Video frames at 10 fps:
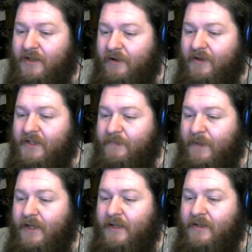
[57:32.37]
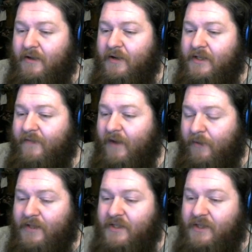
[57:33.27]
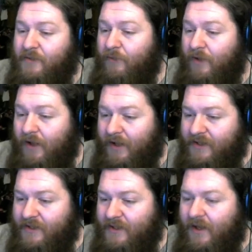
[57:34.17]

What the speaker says: target's speed and the target's vibration is 1 or less,